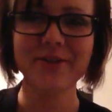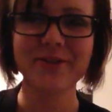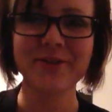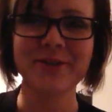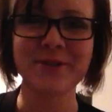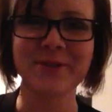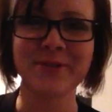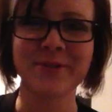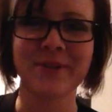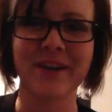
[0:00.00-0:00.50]

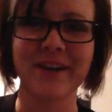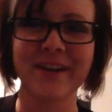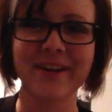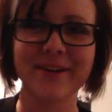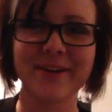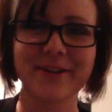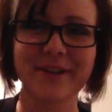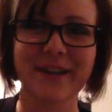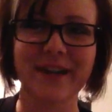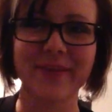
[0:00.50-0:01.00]
do
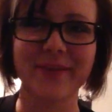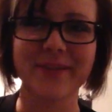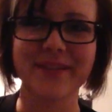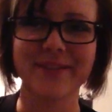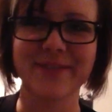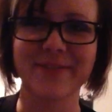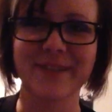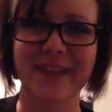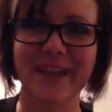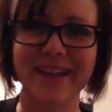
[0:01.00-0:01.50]
not grab
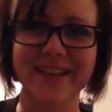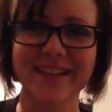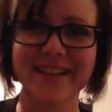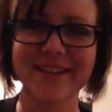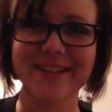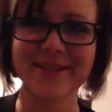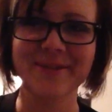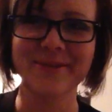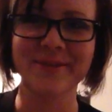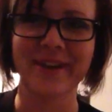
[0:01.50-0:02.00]
his
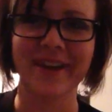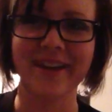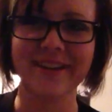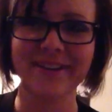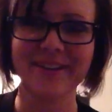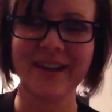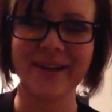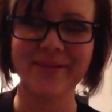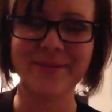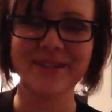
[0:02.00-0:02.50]
face. Do not
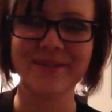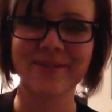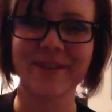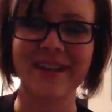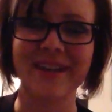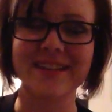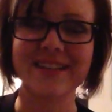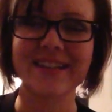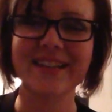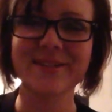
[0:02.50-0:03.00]
grab his
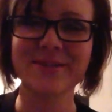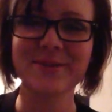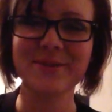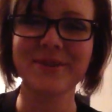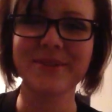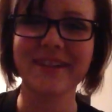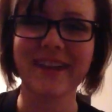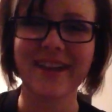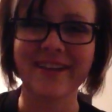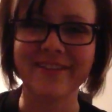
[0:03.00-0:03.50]
face. It
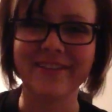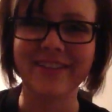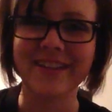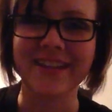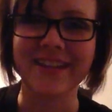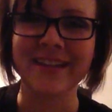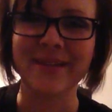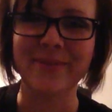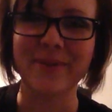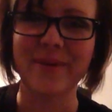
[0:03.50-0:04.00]
took
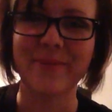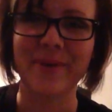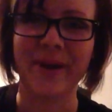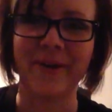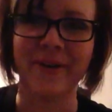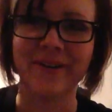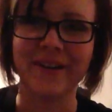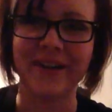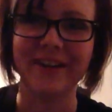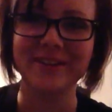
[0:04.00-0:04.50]
everything in my
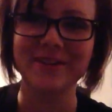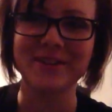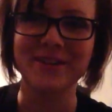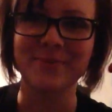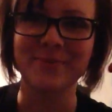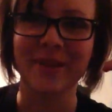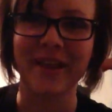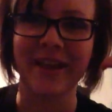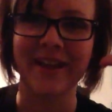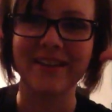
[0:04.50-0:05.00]
power not
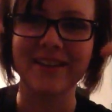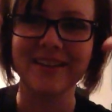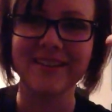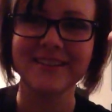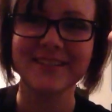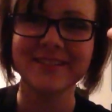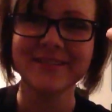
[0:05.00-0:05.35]
just be like,